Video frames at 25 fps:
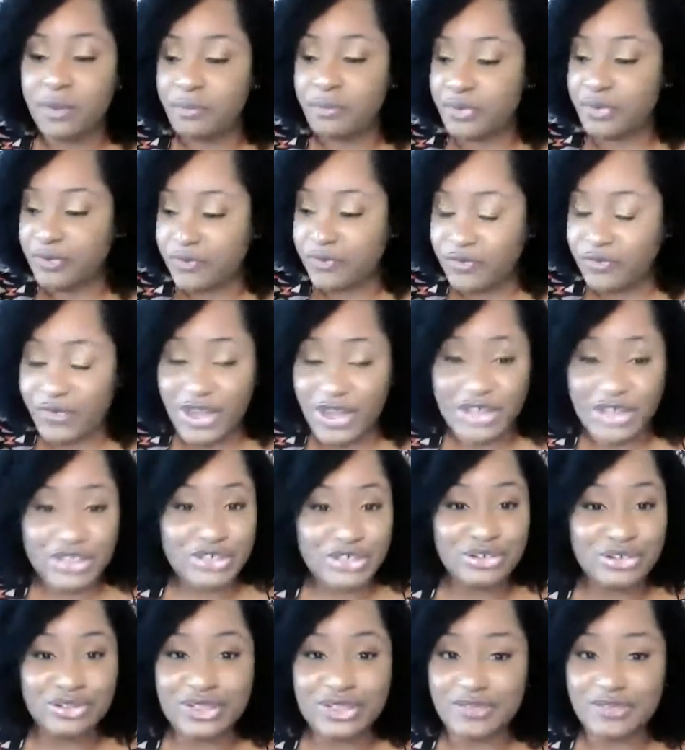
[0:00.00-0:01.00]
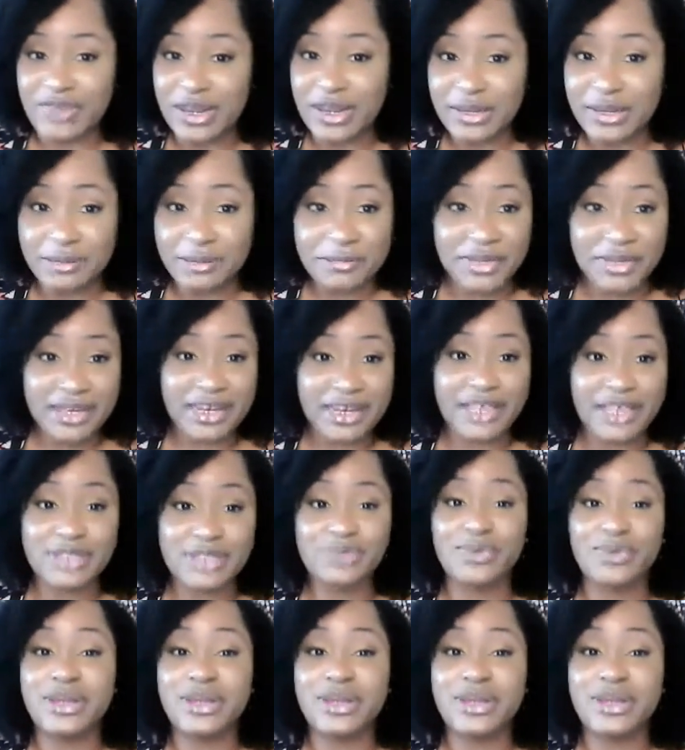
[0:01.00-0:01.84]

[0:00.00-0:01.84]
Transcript: Professional development as